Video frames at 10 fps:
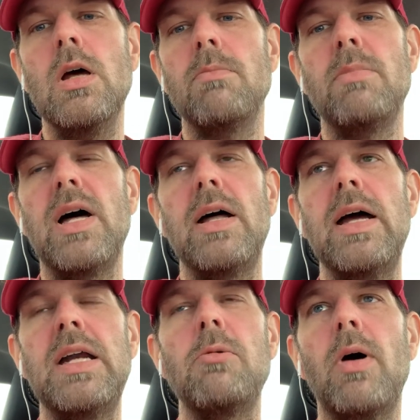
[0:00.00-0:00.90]
but
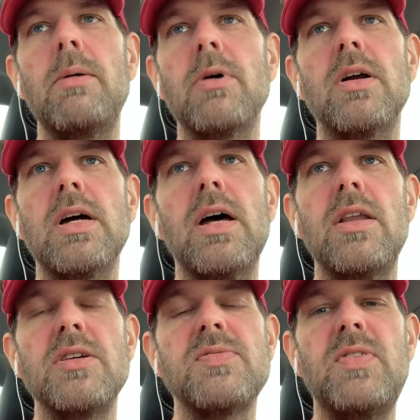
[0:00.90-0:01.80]
anyway, I'm going to
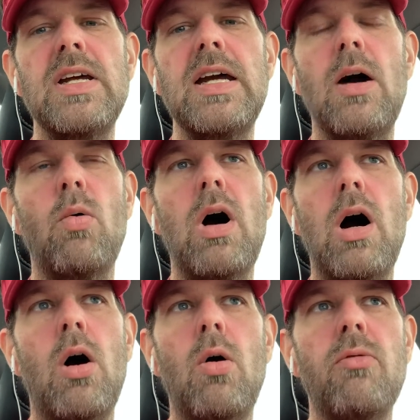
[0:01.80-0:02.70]
cut this video
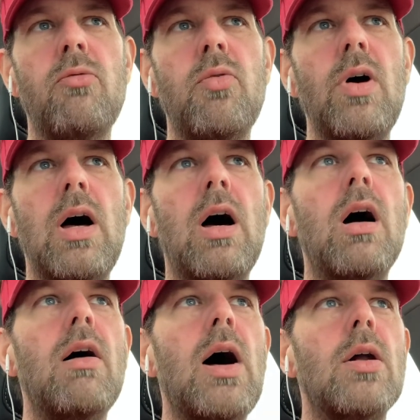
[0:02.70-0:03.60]
off.
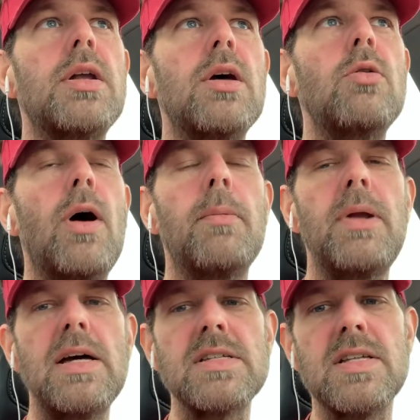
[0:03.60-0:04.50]
I'll do
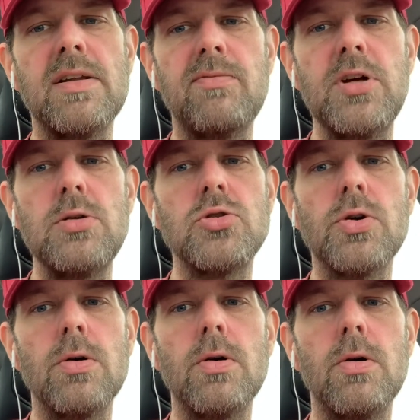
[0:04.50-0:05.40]
updates in the
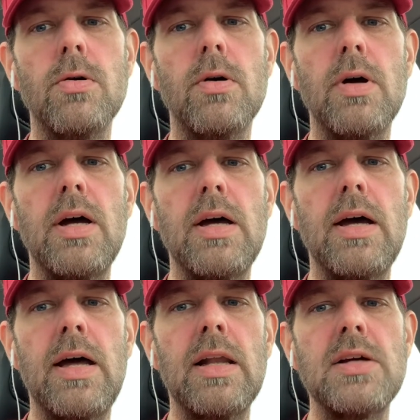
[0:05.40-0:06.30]
future
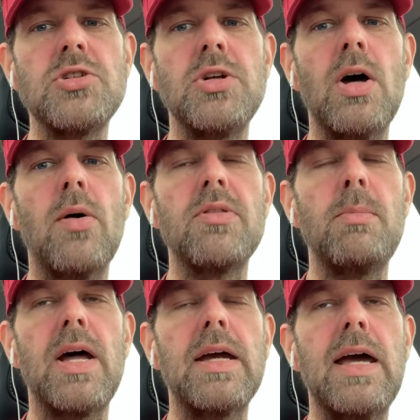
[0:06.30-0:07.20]
and let you know if the
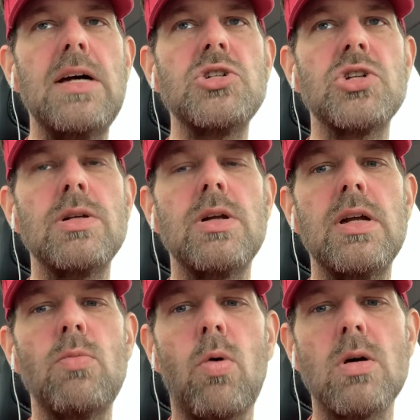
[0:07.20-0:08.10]
medication
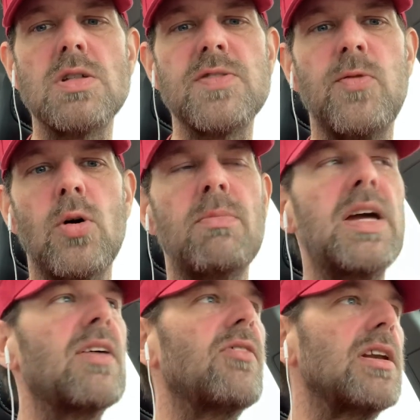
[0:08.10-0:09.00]
works for
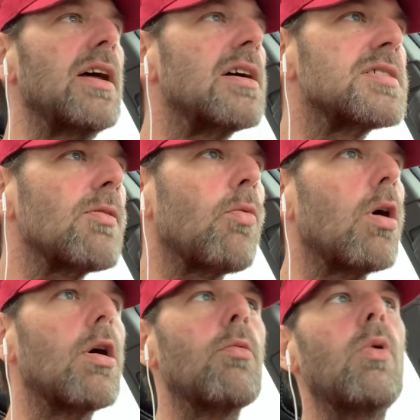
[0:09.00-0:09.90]
me. If it doesn't
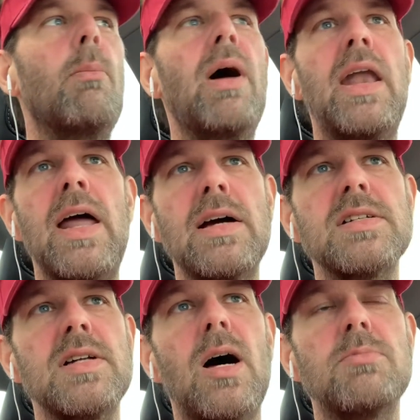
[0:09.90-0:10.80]
work, what my
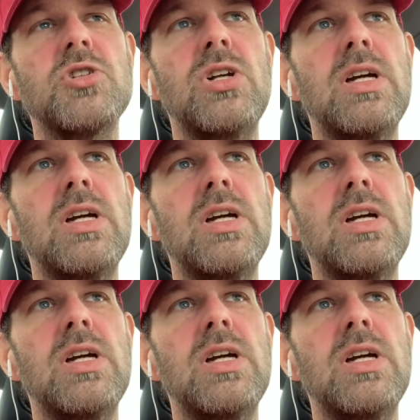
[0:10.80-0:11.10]
next option